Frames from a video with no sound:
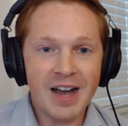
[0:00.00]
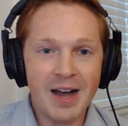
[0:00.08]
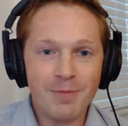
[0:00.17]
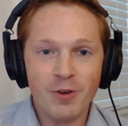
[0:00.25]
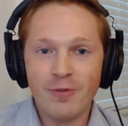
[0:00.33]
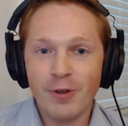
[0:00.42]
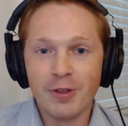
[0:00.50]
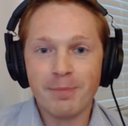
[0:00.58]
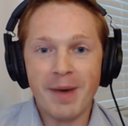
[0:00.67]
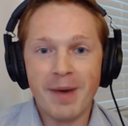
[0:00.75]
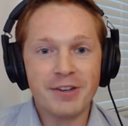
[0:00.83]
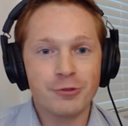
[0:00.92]
I'm
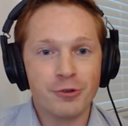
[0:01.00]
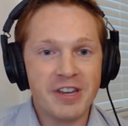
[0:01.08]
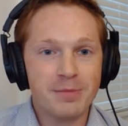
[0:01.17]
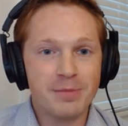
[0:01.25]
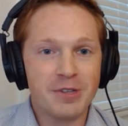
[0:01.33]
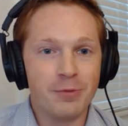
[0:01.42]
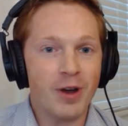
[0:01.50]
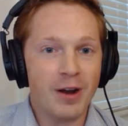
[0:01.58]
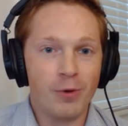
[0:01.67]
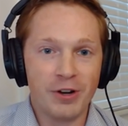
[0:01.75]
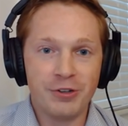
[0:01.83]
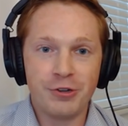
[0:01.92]
fulfilling my dreams and what
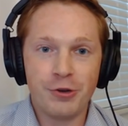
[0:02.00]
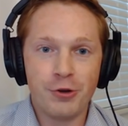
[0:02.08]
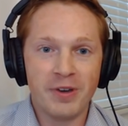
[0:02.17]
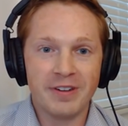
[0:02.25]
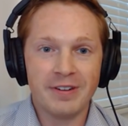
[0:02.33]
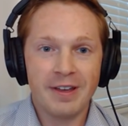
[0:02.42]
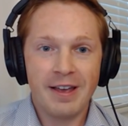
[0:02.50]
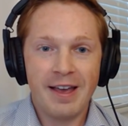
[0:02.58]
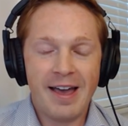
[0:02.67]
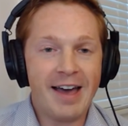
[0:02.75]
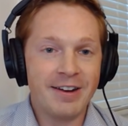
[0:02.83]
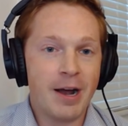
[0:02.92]
I want to do, and
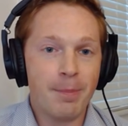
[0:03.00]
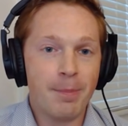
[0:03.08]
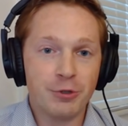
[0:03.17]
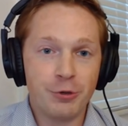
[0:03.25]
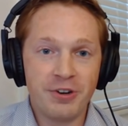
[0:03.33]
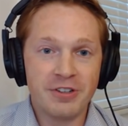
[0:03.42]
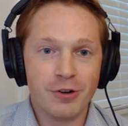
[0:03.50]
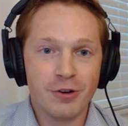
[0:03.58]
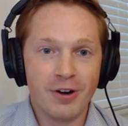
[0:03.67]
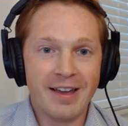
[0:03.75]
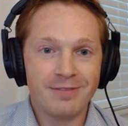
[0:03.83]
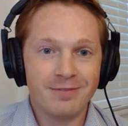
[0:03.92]
had an opportunity to
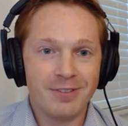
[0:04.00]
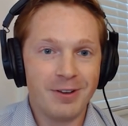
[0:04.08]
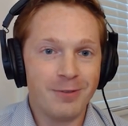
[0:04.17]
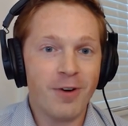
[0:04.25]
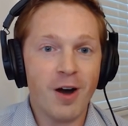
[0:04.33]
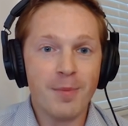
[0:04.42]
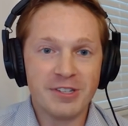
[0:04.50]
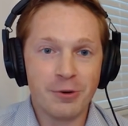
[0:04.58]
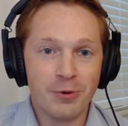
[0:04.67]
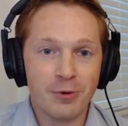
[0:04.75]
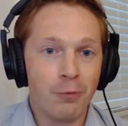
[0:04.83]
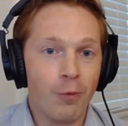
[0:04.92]
start at a
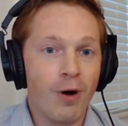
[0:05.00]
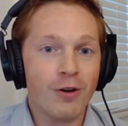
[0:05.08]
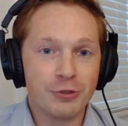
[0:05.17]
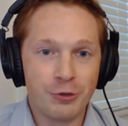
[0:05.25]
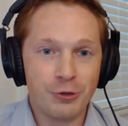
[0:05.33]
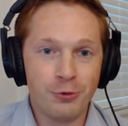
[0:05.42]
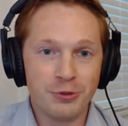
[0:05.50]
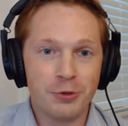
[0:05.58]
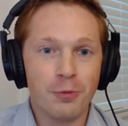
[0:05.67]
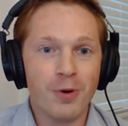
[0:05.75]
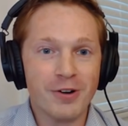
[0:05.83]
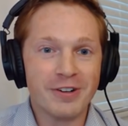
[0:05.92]
pharmacy where I walked to
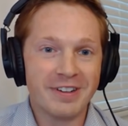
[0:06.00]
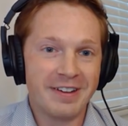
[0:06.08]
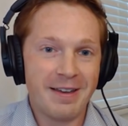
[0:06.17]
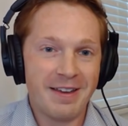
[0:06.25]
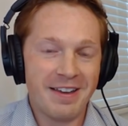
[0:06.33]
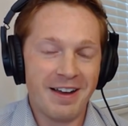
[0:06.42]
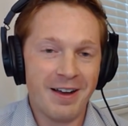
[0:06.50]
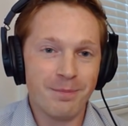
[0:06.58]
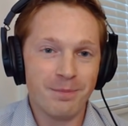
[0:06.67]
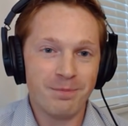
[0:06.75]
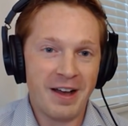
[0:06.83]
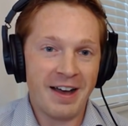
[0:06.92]
to work.
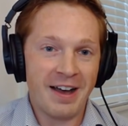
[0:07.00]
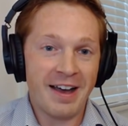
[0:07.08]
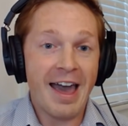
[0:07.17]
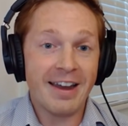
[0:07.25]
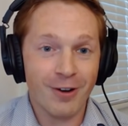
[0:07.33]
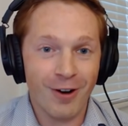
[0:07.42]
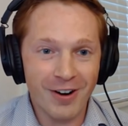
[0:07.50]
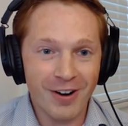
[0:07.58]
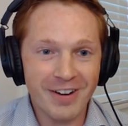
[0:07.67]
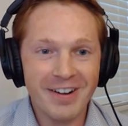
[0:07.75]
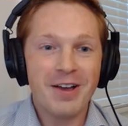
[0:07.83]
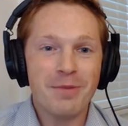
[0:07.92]
Um, I had a
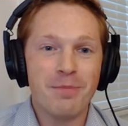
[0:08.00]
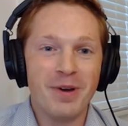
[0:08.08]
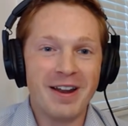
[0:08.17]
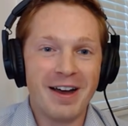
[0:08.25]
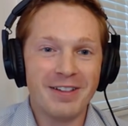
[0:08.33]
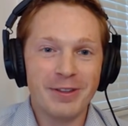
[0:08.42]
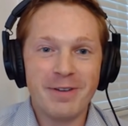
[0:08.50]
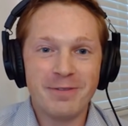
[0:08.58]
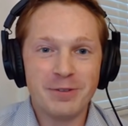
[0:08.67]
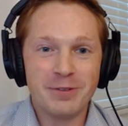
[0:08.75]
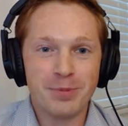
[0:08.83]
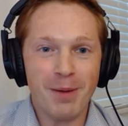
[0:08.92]
car, but I
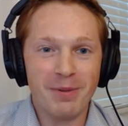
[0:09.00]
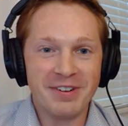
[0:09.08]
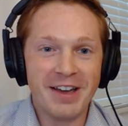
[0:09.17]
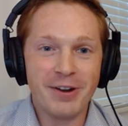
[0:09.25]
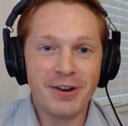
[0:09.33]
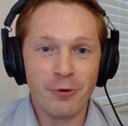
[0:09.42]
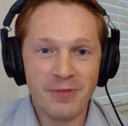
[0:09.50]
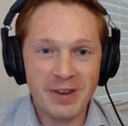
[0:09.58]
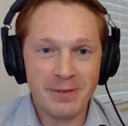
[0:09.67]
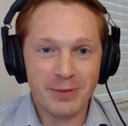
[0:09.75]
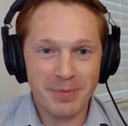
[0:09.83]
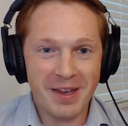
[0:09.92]
lived probably nine hundred
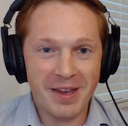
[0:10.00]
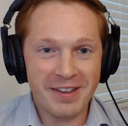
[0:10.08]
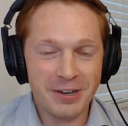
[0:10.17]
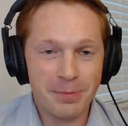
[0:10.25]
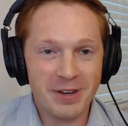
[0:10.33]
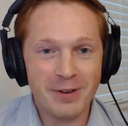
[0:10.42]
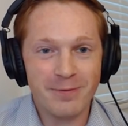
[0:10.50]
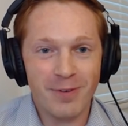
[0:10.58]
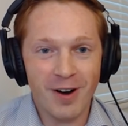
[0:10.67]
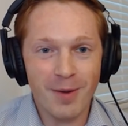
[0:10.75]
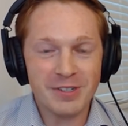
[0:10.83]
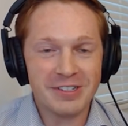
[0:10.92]
feet from that independent
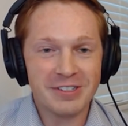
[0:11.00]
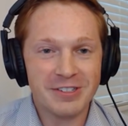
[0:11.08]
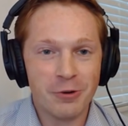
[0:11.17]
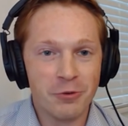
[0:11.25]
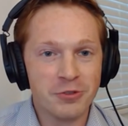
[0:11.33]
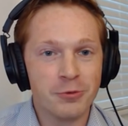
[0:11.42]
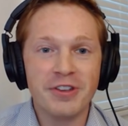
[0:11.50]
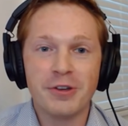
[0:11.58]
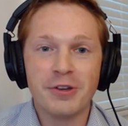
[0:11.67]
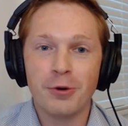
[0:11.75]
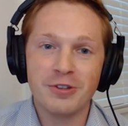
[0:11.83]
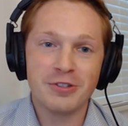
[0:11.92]
pharmacy. So it was
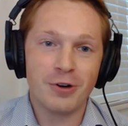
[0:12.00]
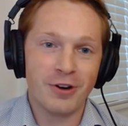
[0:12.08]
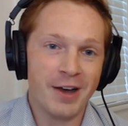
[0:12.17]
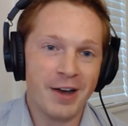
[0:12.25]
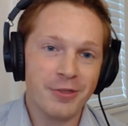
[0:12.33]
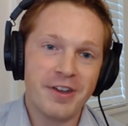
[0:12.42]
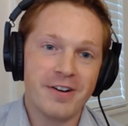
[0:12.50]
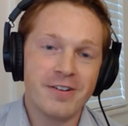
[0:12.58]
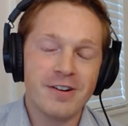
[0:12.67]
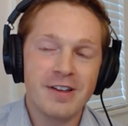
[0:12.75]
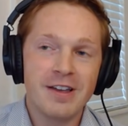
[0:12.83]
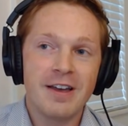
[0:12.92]
really cool to start out
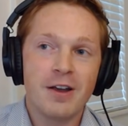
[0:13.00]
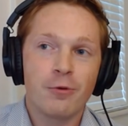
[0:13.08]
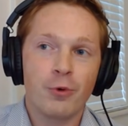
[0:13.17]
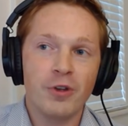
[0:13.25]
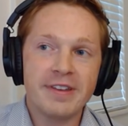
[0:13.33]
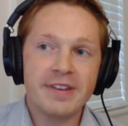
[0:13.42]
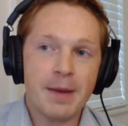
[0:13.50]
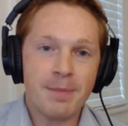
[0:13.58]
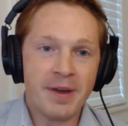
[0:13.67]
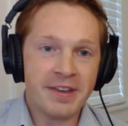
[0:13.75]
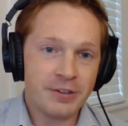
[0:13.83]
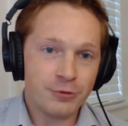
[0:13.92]
there, really
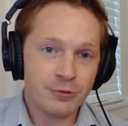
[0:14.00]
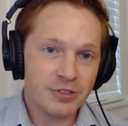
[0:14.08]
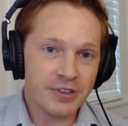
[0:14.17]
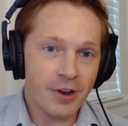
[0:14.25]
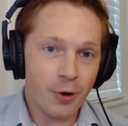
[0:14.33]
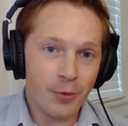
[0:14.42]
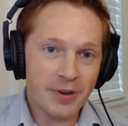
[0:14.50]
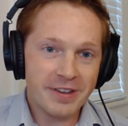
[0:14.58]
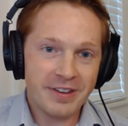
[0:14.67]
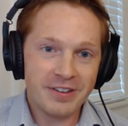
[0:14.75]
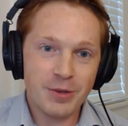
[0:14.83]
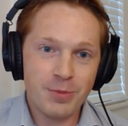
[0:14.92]
got my interest
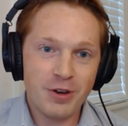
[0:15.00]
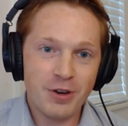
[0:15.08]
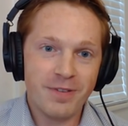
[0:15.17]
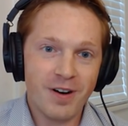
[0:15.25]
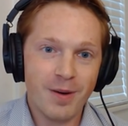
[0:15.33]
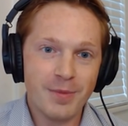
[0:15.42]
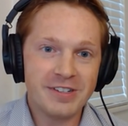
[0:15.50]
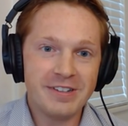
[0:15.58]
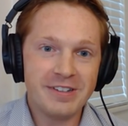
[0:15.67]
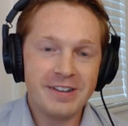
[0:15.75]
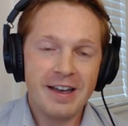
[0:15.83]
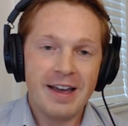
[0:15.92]
going in the community
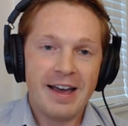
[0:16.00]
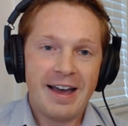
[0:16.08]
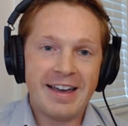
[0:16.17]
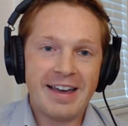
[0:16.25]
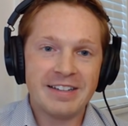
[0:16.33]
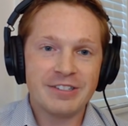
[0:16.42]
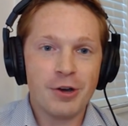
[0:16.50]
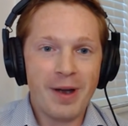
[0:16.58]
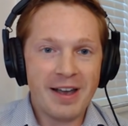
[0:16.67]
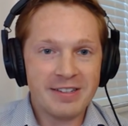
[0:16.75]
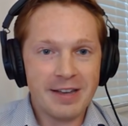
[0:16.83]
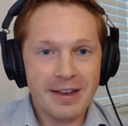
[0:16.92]
pharmacy. And
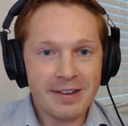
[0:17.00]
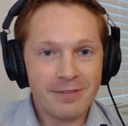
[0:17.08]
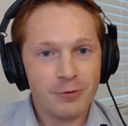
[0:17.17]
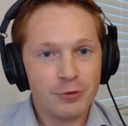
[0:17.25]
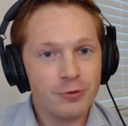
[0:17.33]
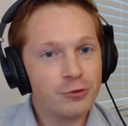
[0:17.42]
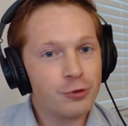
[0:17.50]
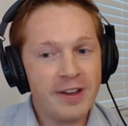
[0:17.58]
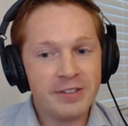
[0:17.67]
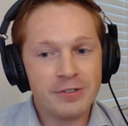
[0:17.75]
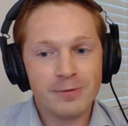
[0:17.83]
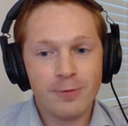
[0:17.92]
so as I
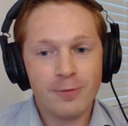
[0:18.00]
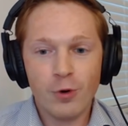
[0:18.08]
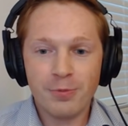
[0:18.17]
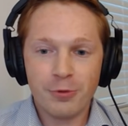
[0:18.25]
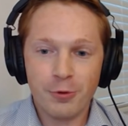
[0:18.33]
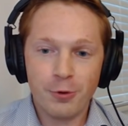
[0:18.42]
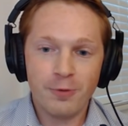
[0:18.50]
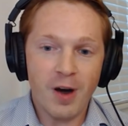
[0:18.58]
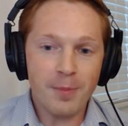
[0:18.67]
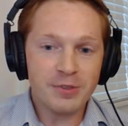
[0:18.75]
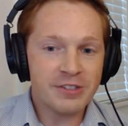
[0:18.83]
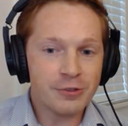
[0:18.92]
transformed through
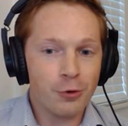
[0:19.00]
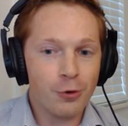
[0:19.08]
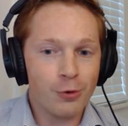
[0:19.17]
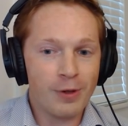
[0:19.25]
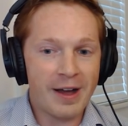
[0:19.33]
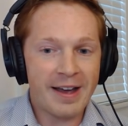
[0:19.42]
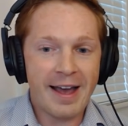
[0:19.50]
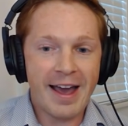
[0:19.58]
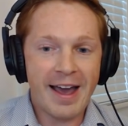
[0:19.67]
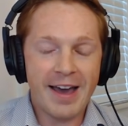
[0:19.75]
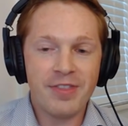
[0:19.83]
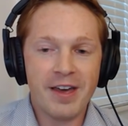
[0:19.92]
pharmacy school, I
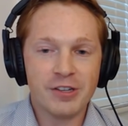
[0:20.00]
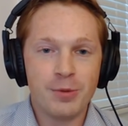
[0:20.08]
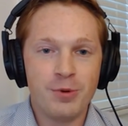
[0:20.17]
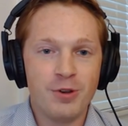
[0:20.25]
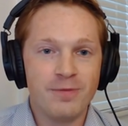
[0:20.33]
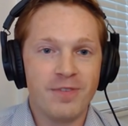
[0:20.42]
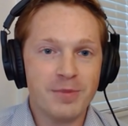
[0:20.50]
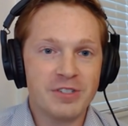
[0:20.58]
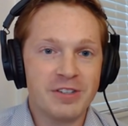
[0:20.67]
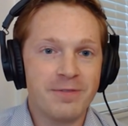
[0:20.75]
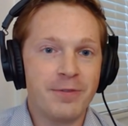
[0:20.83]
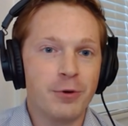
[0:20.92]
had that community
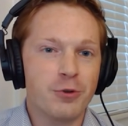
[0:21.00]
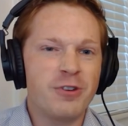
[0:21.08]
pharmacy feel.